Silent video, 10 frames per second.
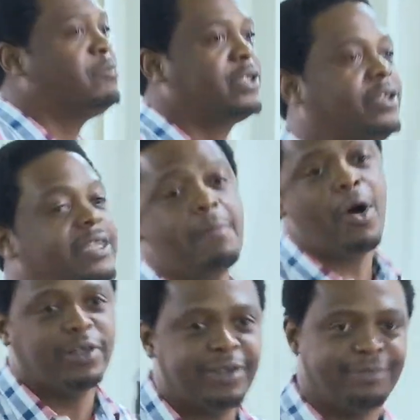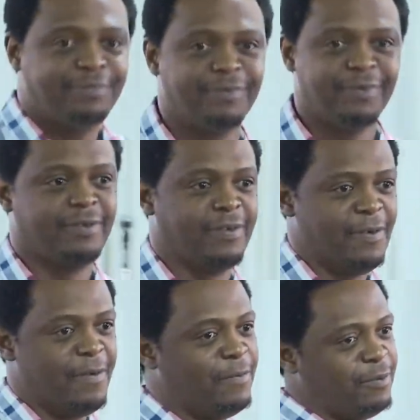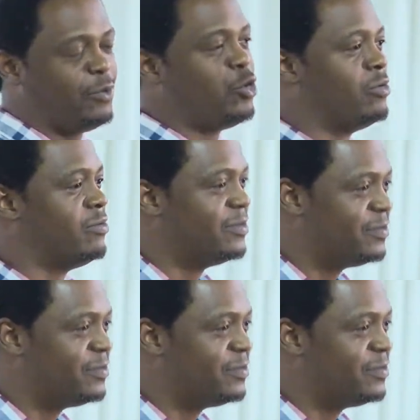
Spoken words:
me see, 3 months. Two.